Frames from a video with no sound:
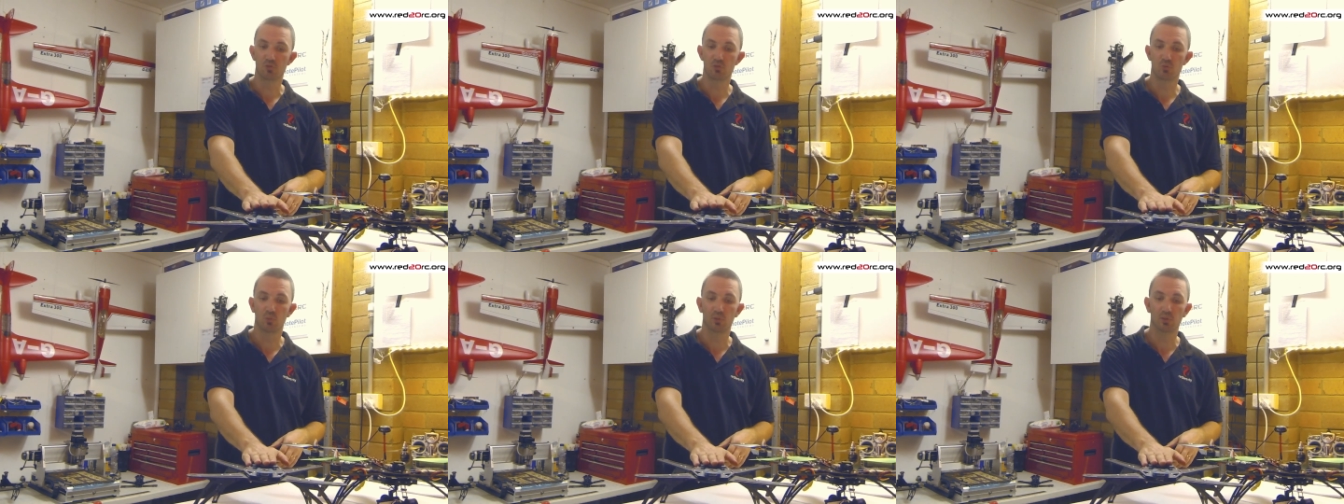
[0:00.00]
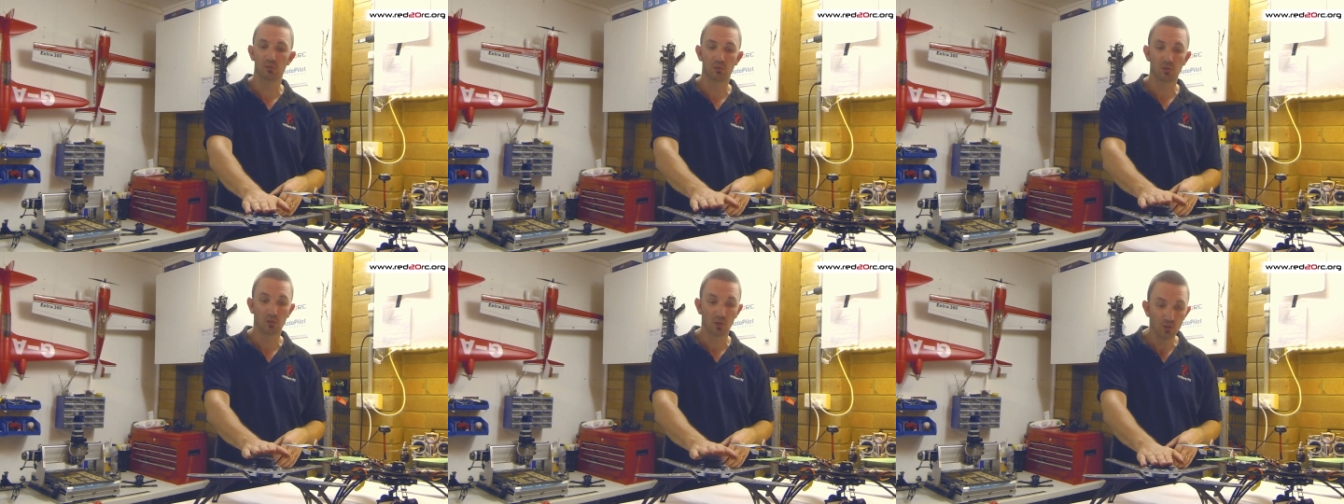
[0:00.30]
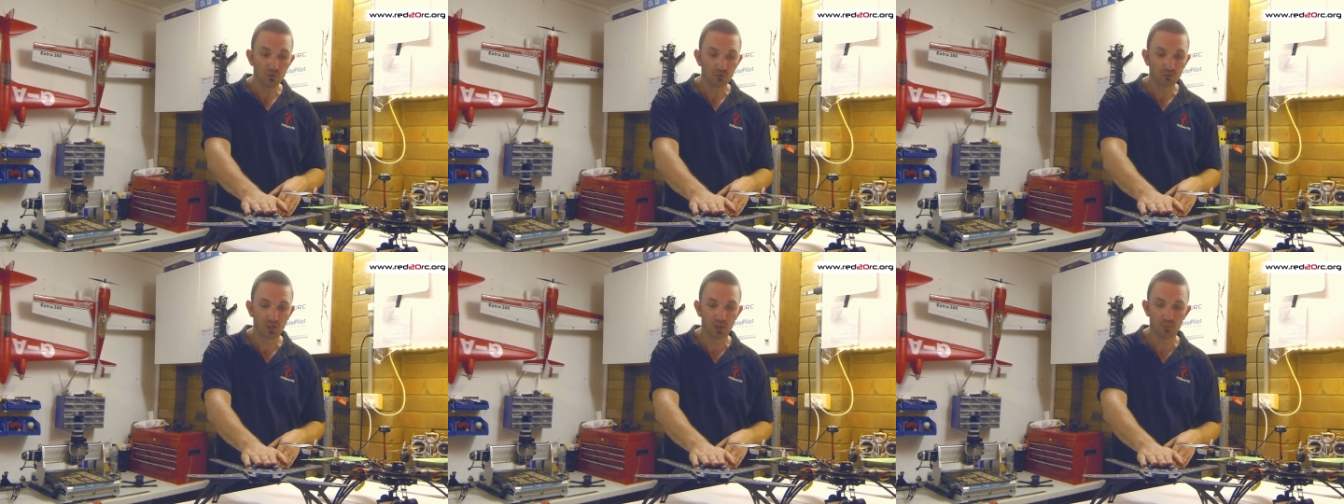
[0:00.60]
twill
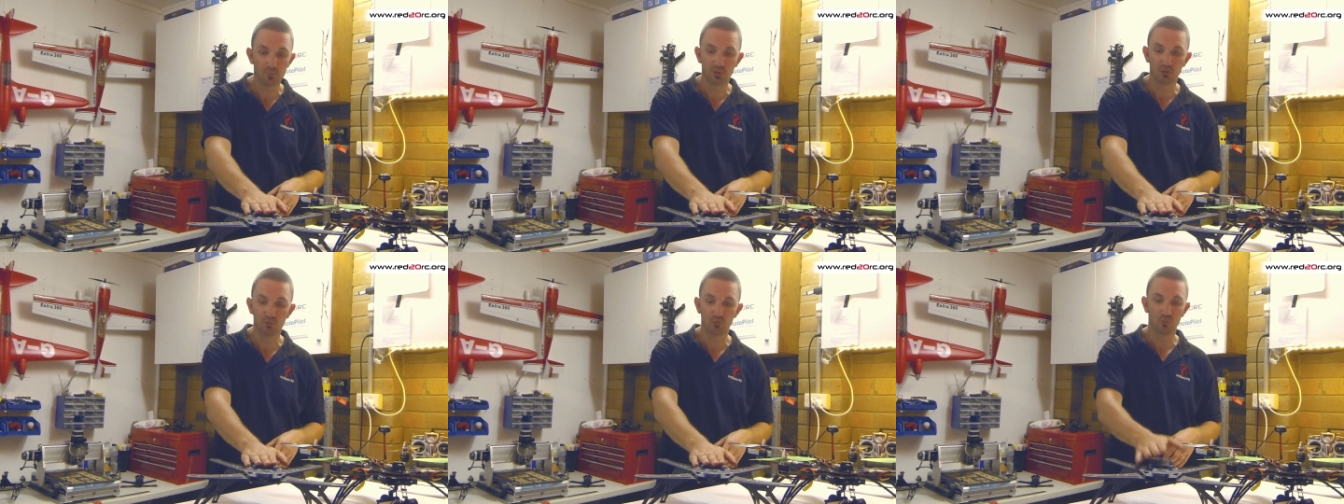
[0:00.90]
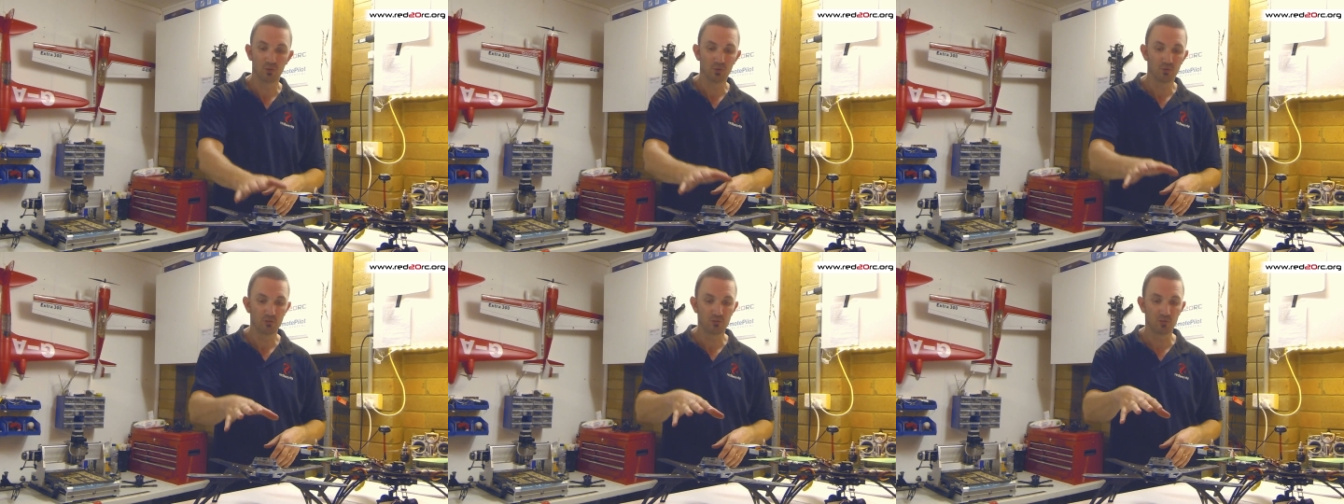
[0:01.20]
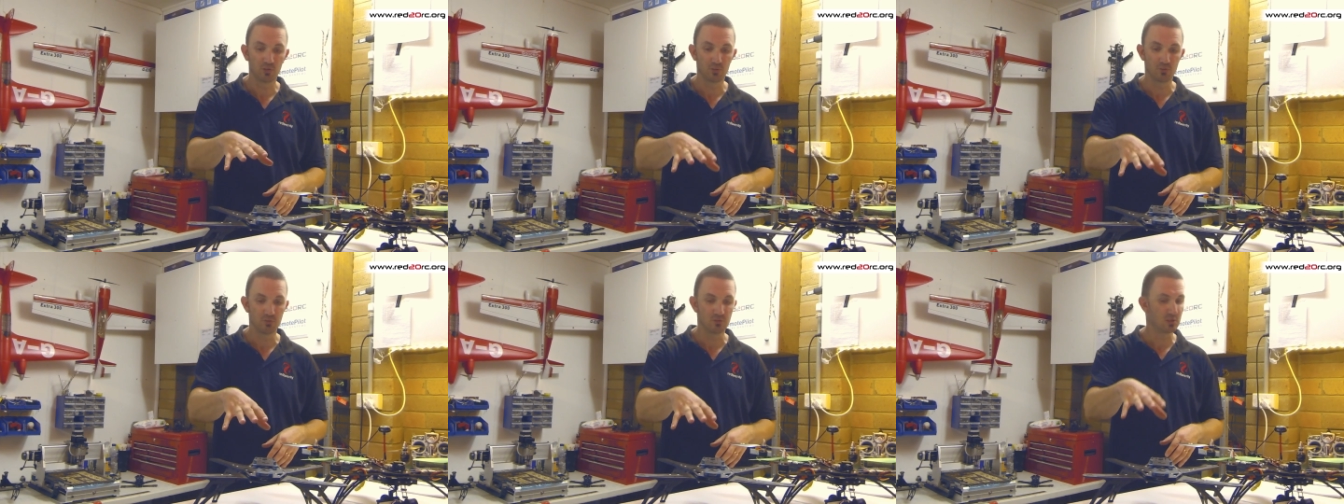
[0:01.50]
gloss coming as well,
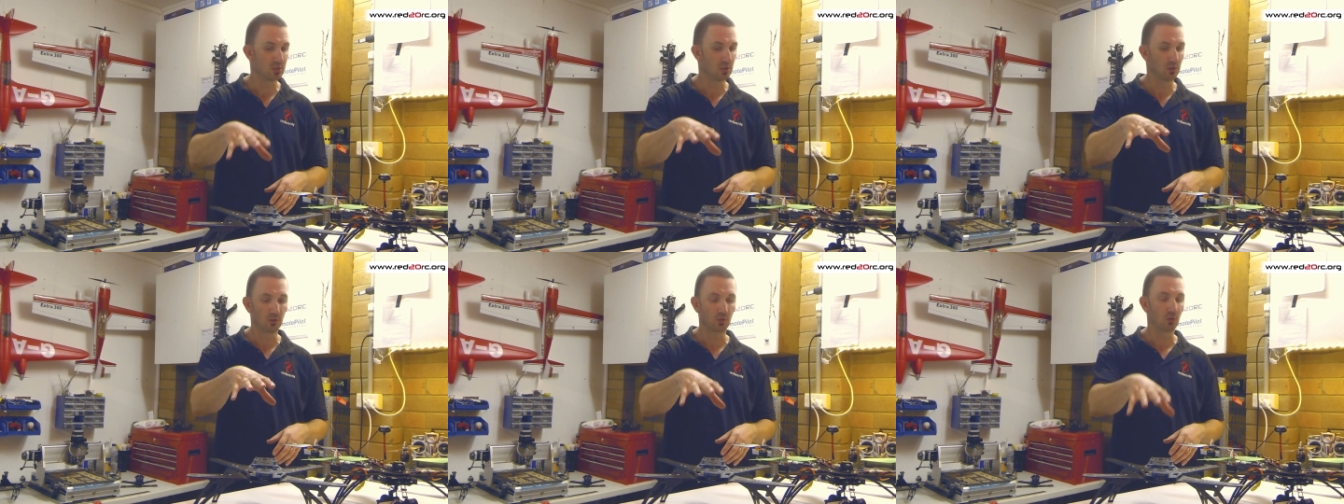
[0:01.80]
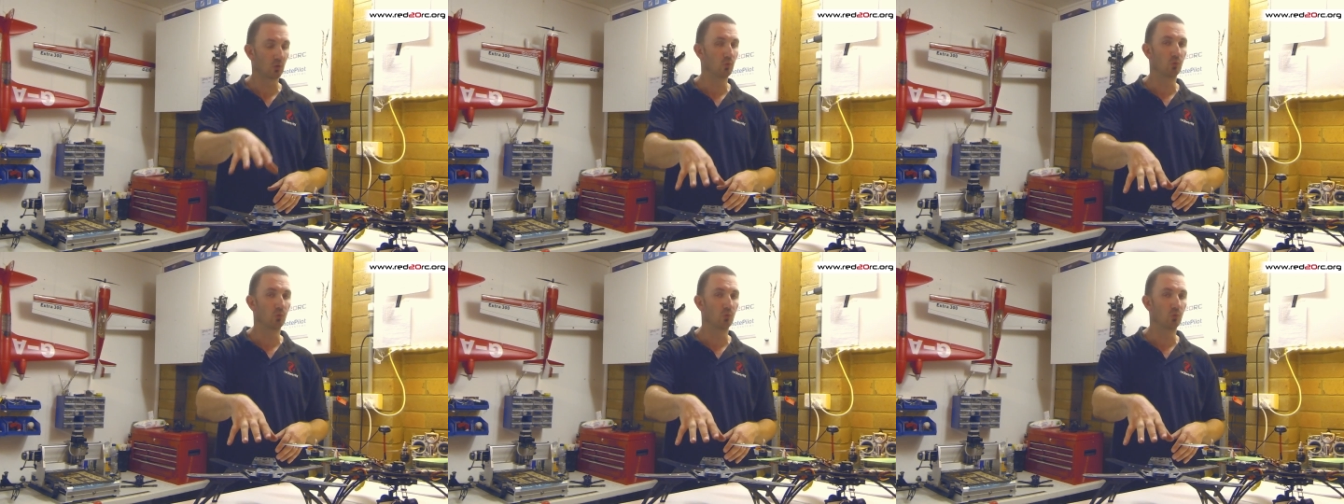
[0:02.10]
so it's going to look